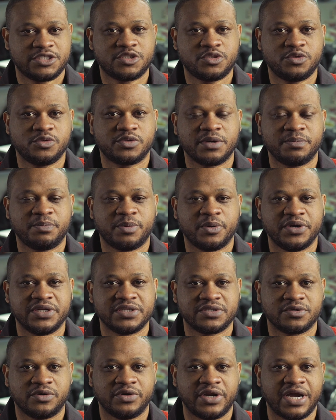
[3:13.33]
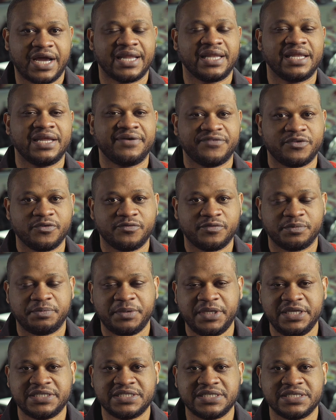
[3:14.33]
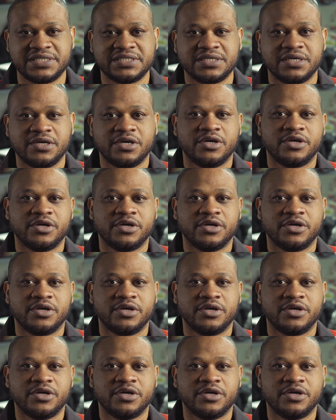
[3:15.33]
2 components are not leftover pieces.